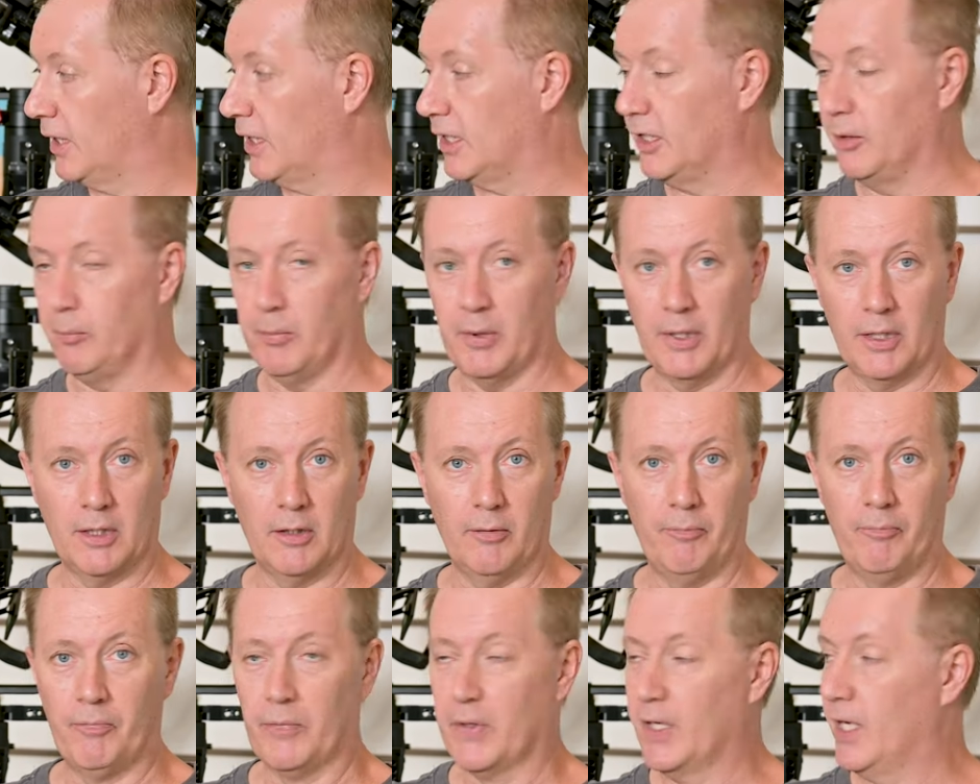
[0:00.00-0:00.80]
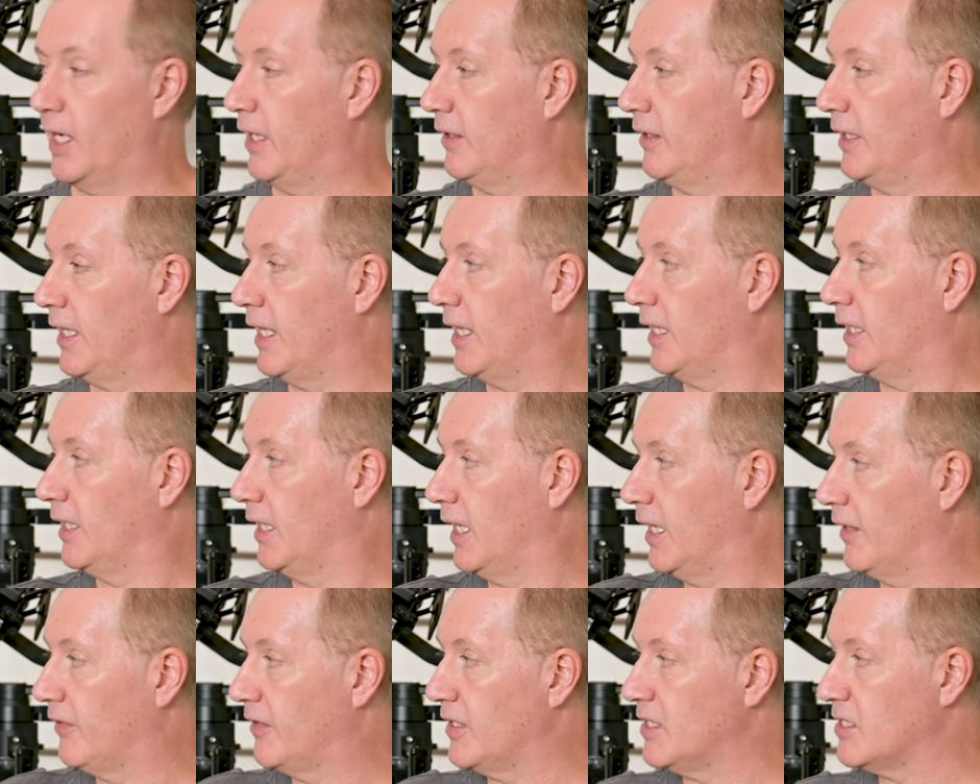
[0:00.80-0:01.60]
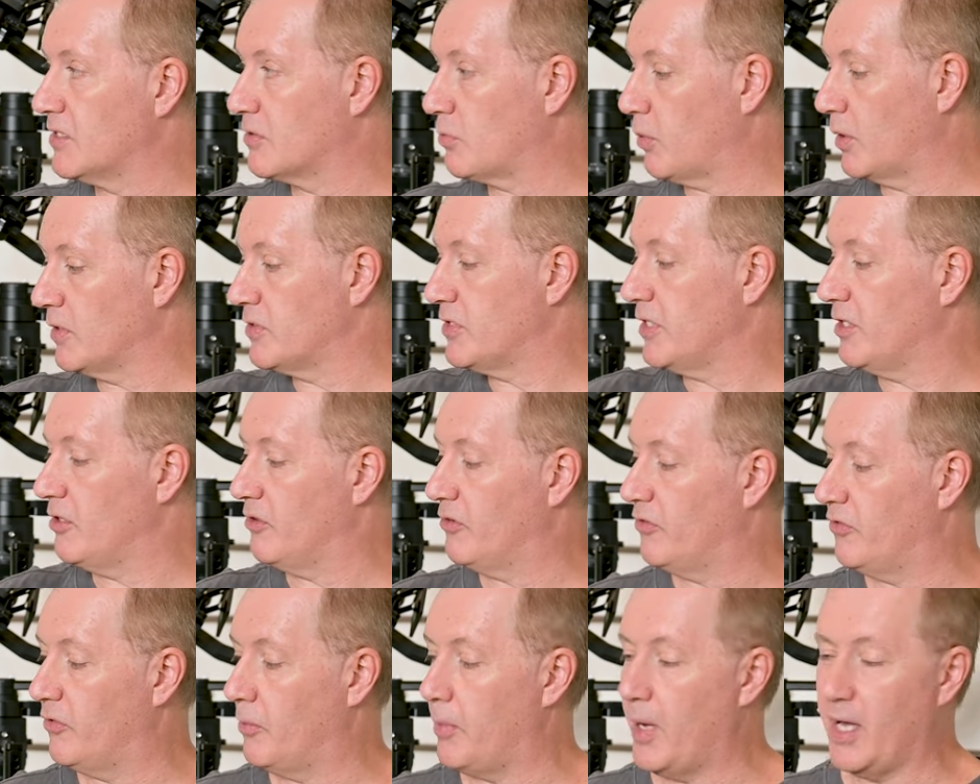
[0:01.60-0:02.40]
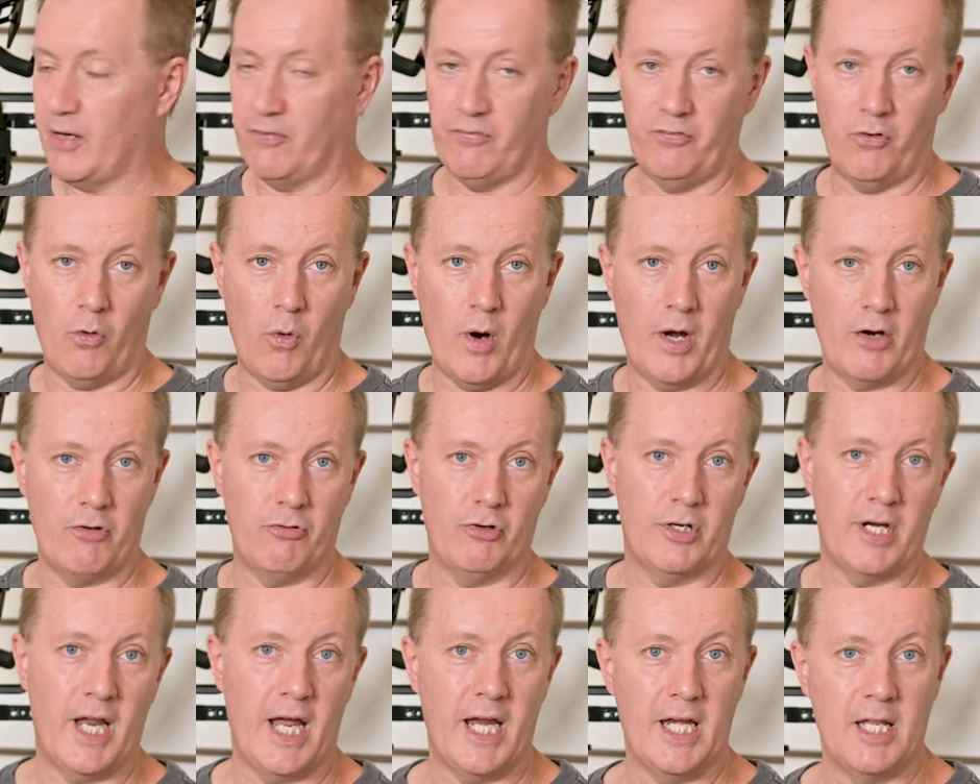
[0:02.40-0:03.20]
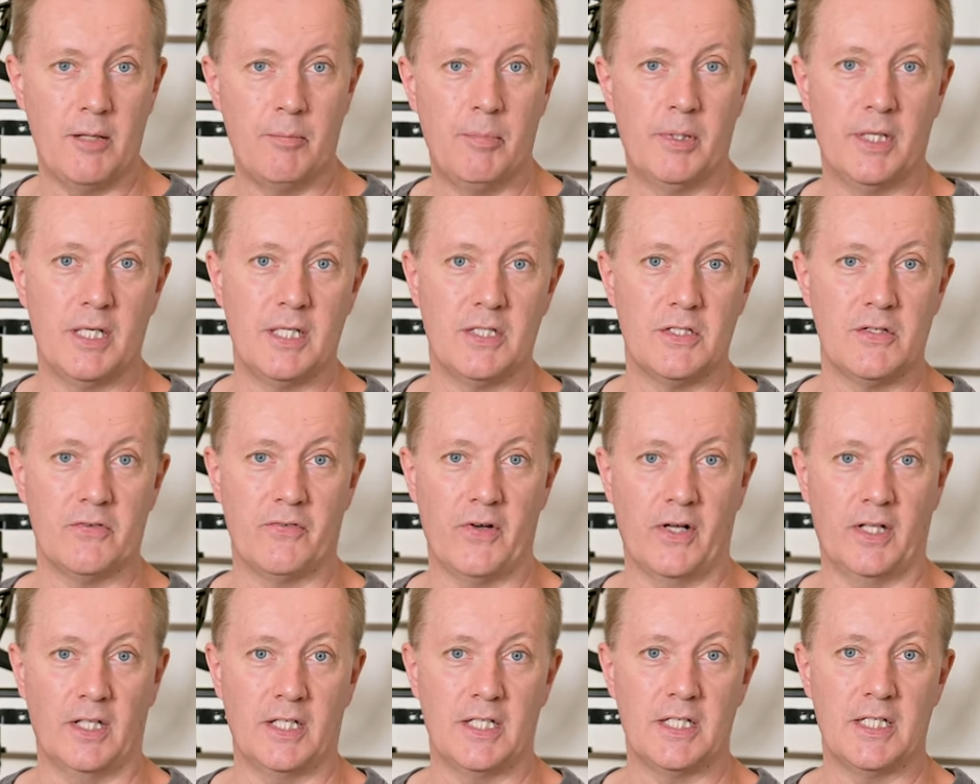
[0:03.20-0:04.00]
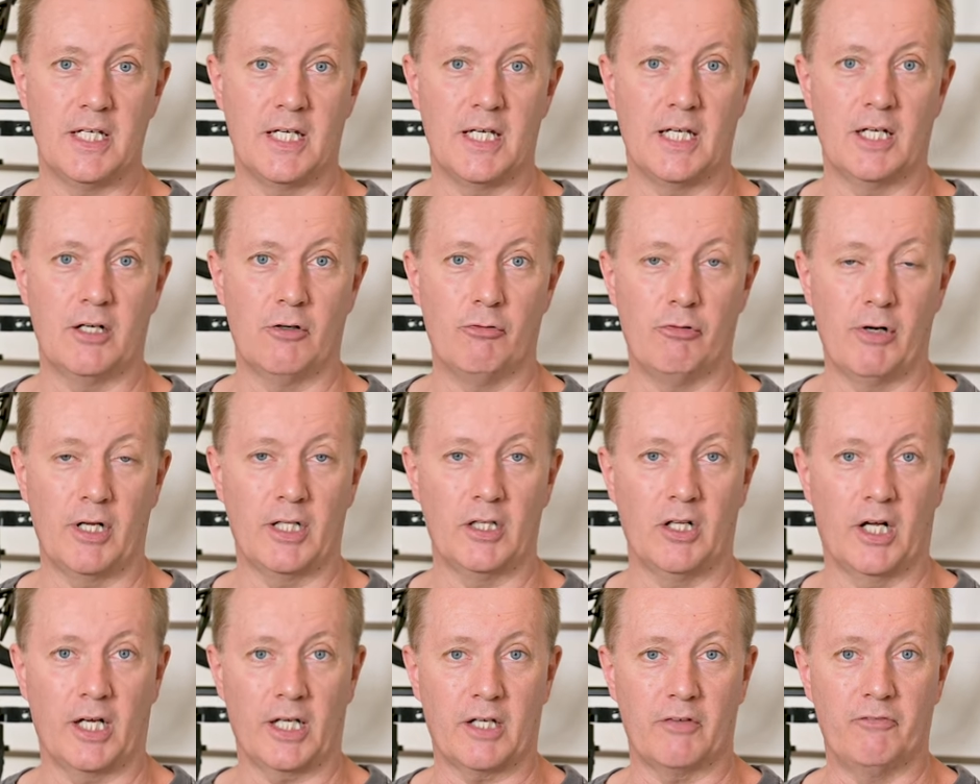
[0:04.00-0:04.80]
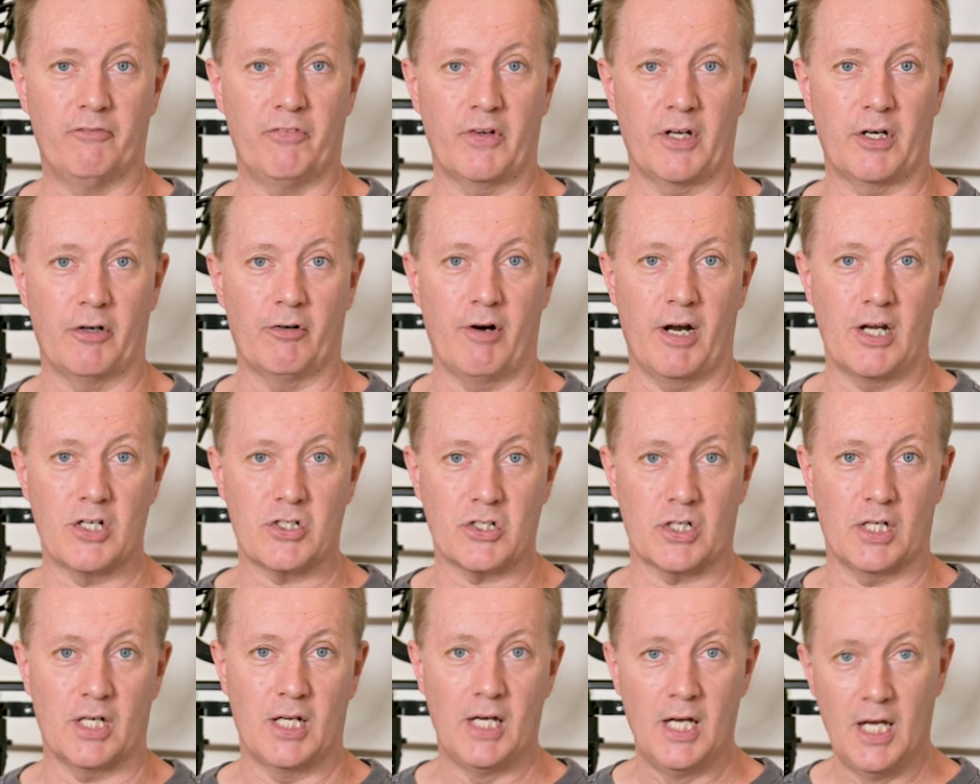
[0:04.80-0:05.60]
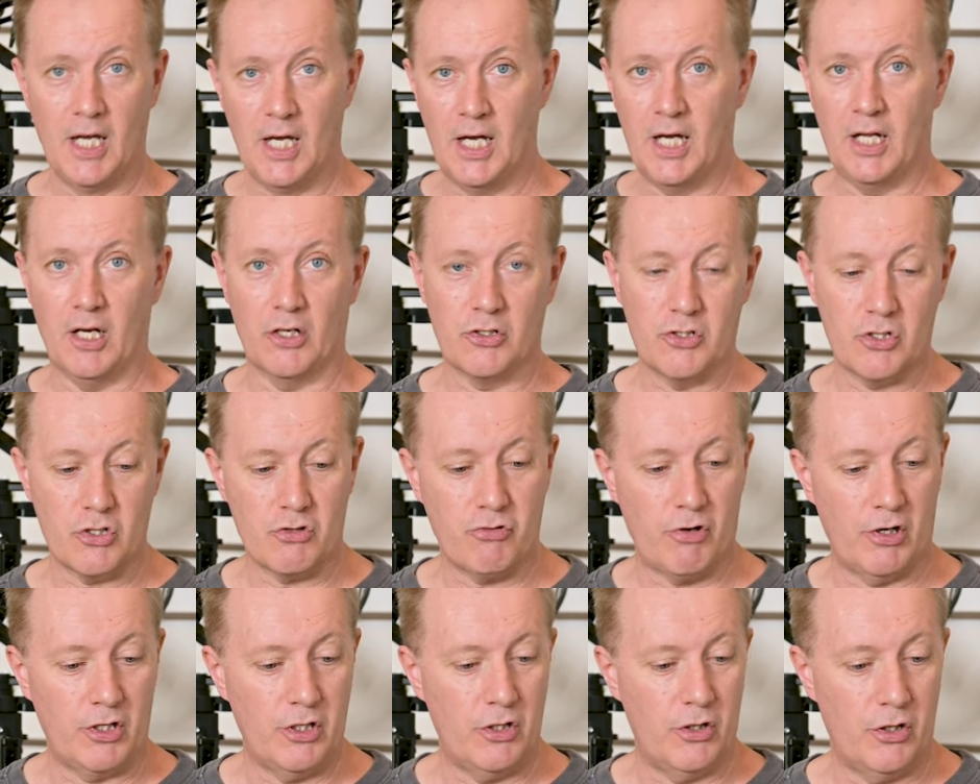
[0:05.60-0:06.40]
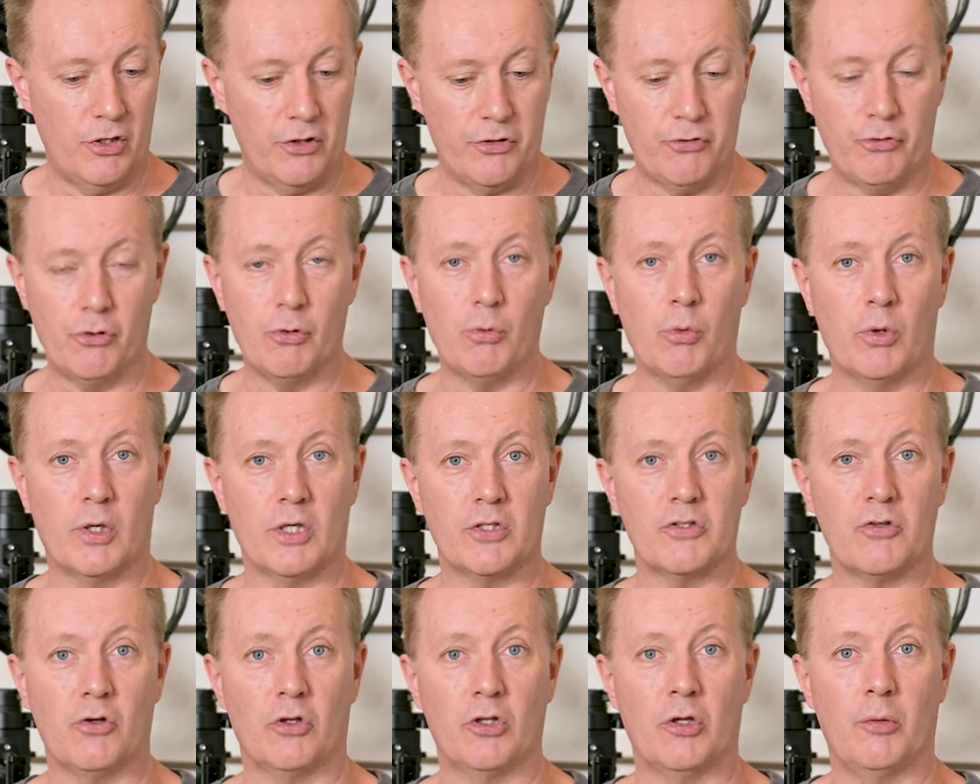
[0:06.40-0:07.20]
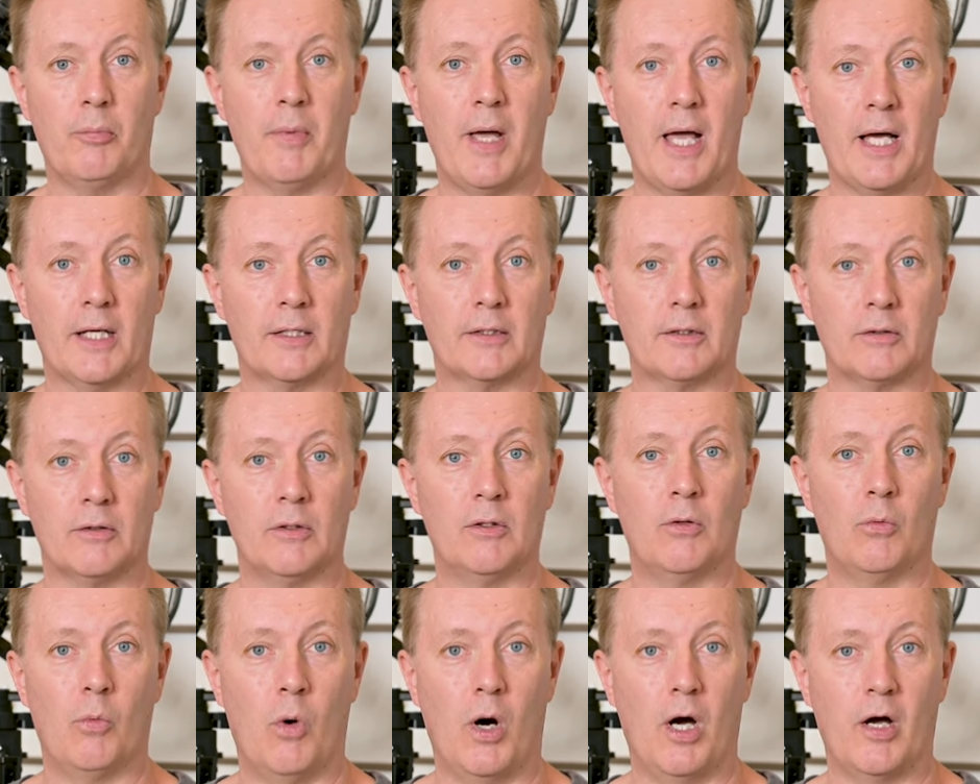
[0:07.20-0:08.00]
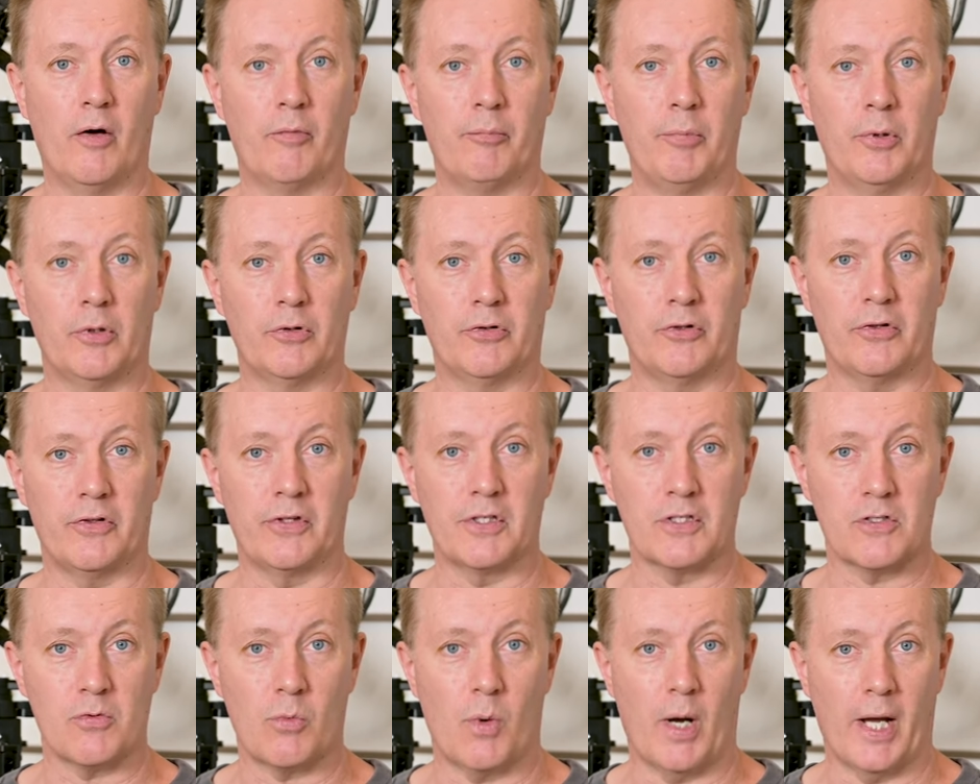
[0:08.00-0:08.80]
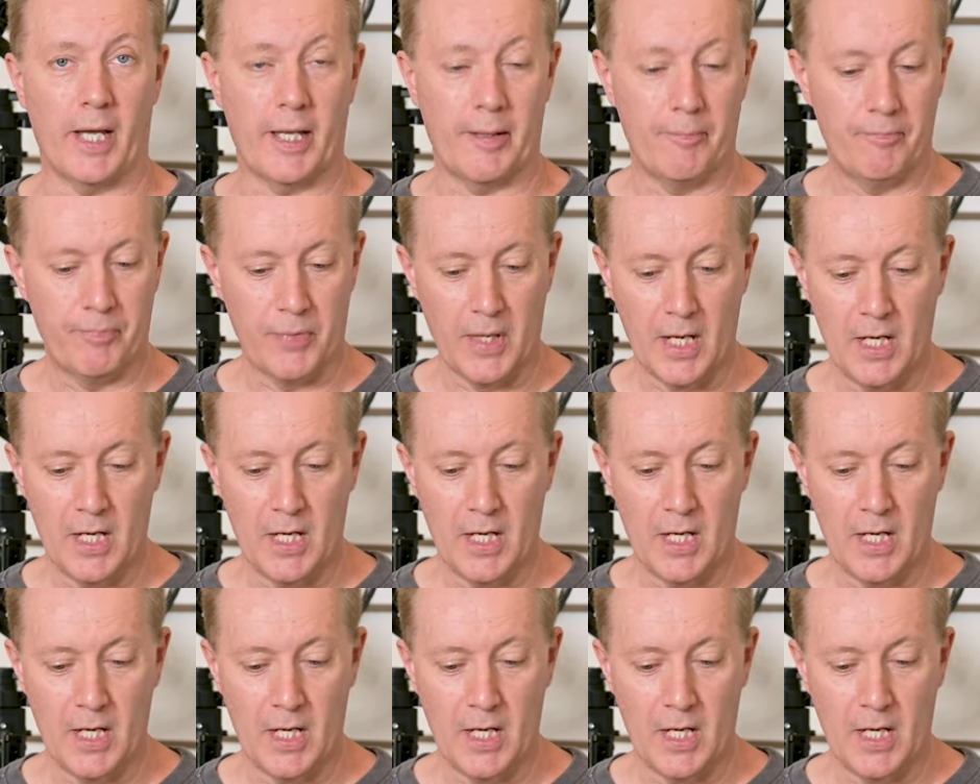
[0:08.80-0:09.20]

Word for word: in the middle, and then uh, these ones here have about 480 beads of LED in a ring light configuration. And I'll just run you through what it's all about and why I built it this way.